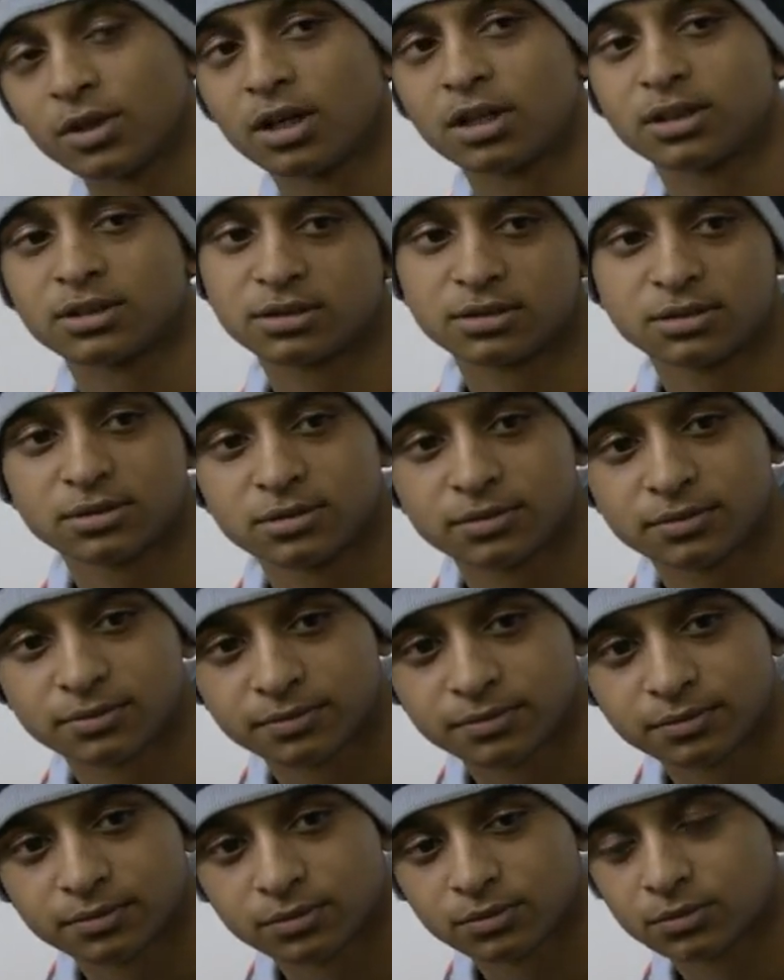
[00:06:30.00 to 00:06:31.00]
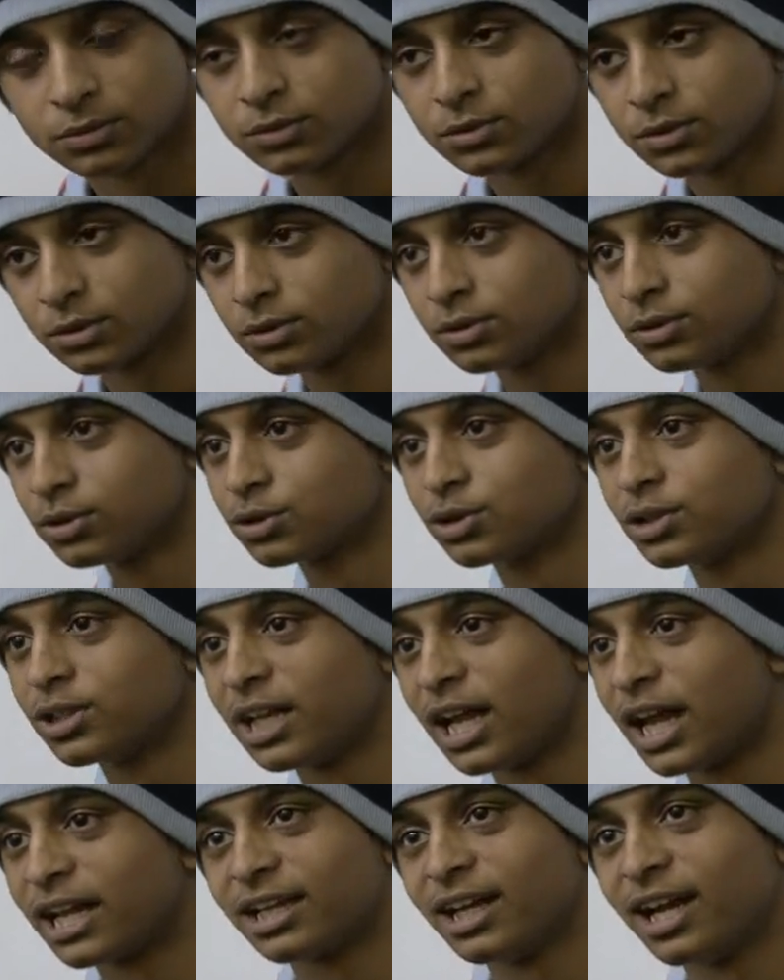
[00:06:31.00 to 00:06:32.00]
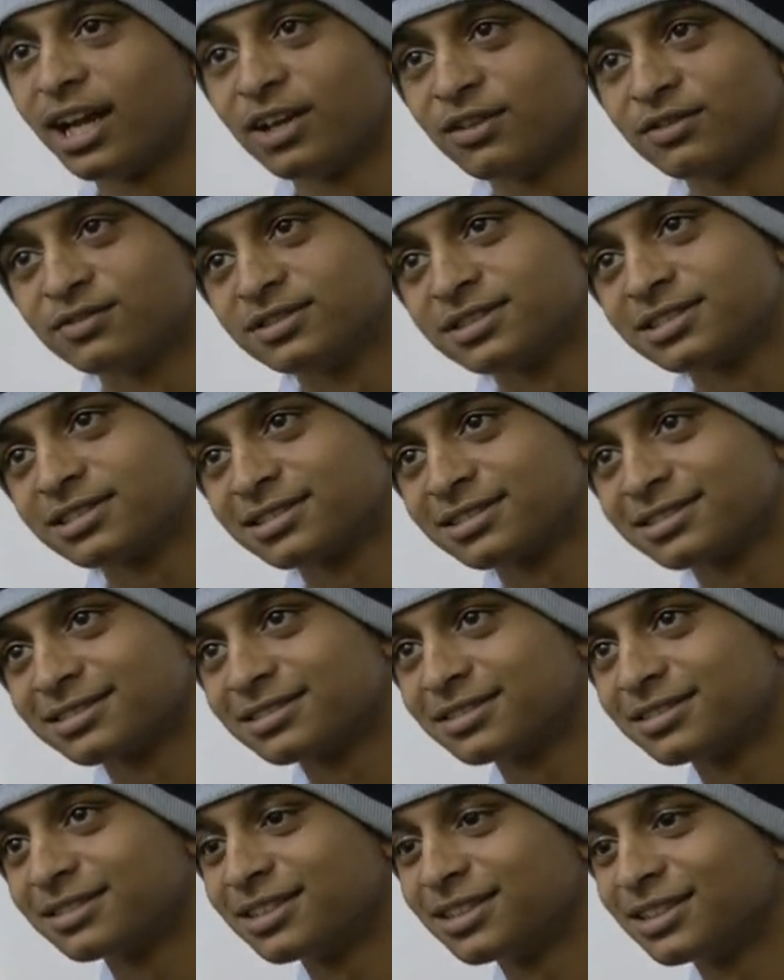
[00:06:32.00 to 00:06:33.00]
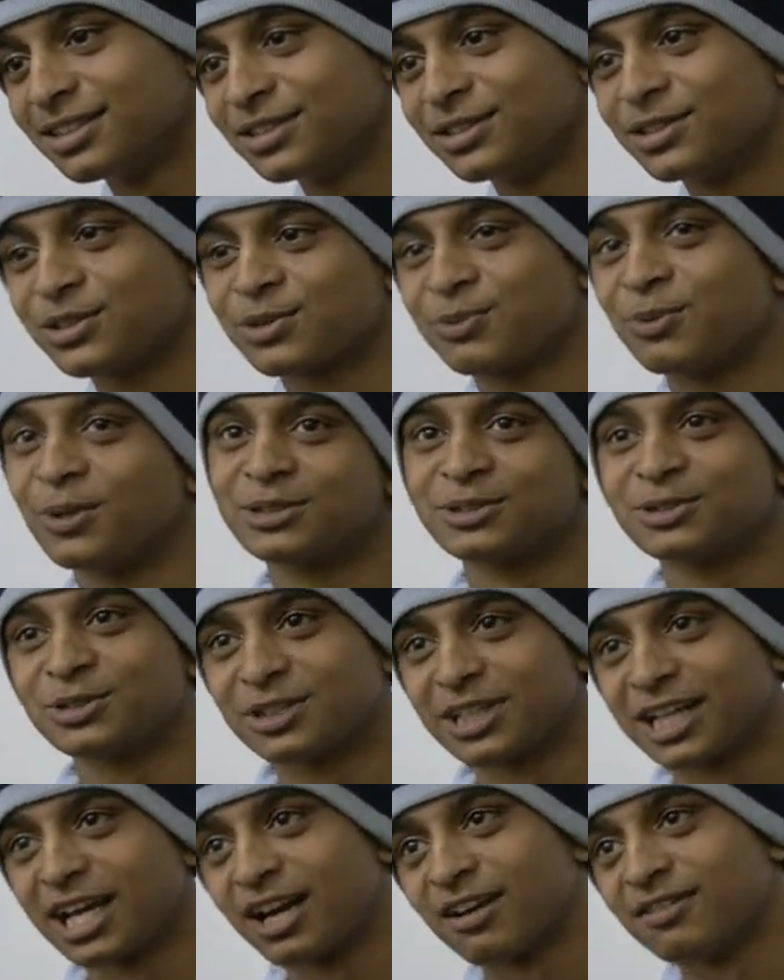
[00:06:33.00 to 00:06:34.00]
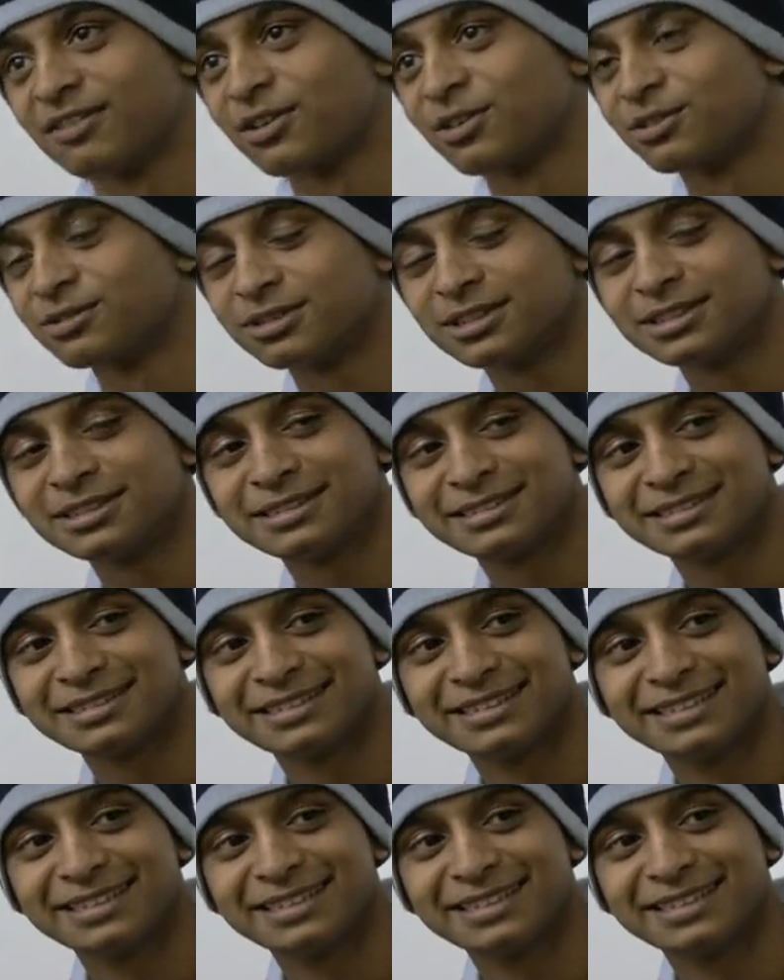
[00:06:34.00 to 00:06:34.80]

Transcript: that doesn't like any of us. Just wants us to get out of the country.